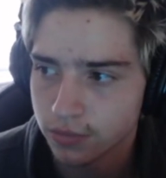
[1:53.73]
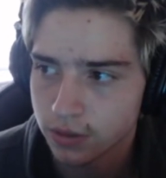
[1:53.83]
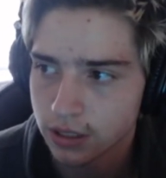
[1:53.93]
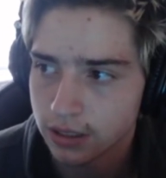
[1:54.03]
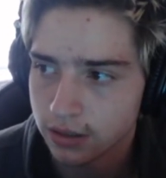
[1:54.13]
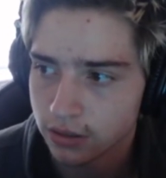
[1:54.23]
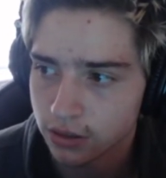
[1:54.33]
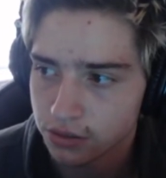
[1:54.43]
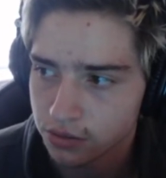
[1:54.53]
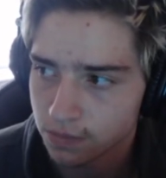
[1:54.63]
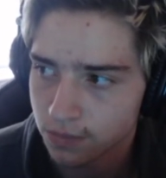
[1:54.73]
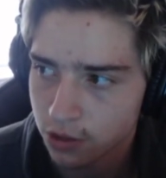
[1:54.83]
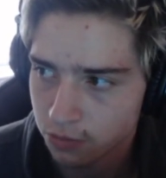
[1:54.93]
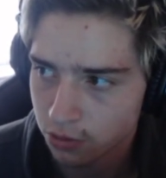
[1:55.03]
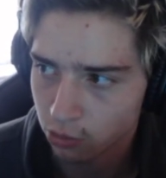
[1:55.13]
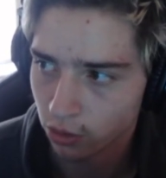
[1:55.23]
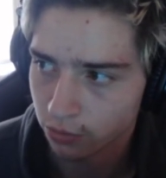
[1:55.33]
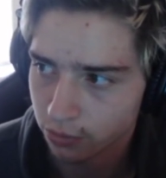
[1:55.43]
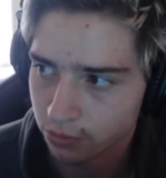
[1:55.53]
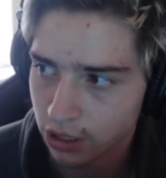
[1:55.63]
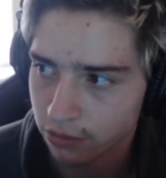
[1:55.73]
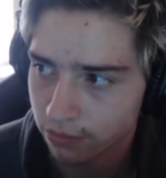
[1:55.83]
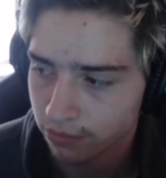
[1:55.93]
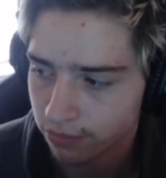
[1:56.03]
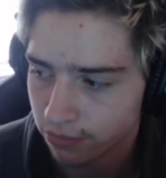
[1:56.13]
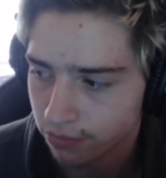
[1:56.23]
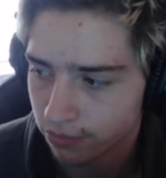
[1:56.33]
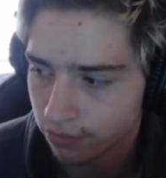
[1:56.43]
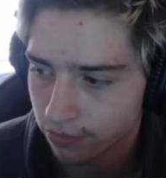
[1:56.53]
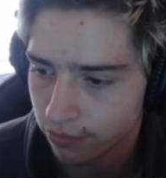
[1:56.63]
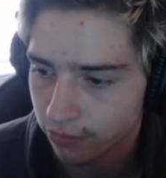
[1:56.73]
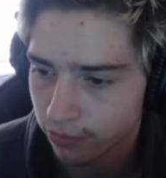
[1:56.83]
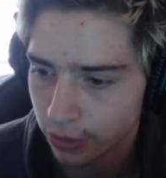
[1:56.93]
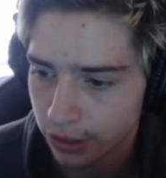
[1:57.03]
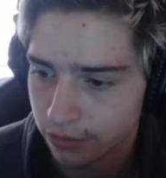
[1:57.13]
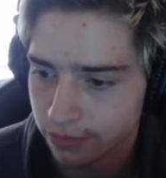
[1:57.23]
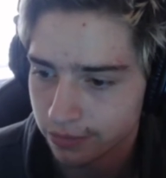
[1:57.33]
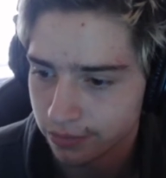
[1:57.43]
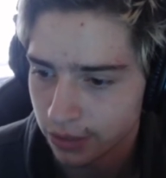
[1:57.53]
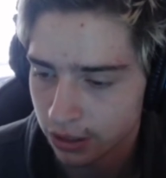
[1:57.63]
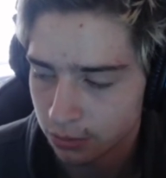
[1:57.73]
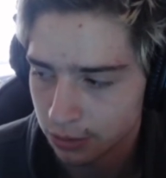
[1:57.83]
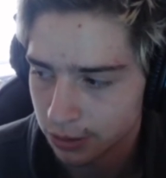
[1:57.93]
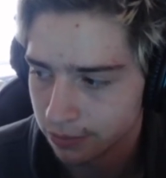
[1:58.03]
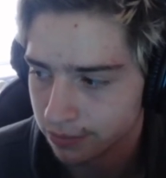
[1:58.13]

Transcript: think just some support be great at the moment.